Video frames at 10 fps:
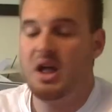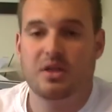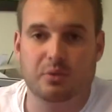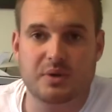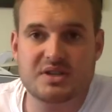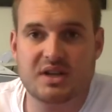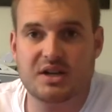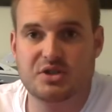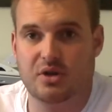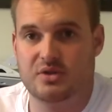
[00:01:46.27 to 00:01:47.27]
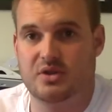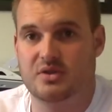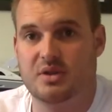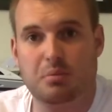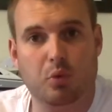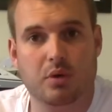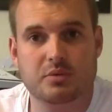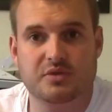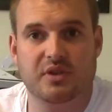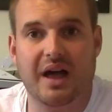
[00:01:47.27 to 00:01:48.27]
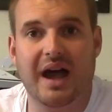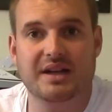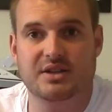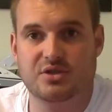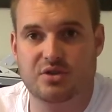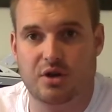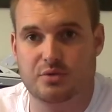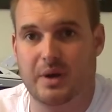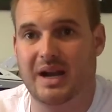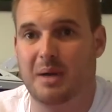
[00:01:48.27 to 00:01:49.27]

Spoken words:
The reason I chose those, number one, was for the high discharge rate.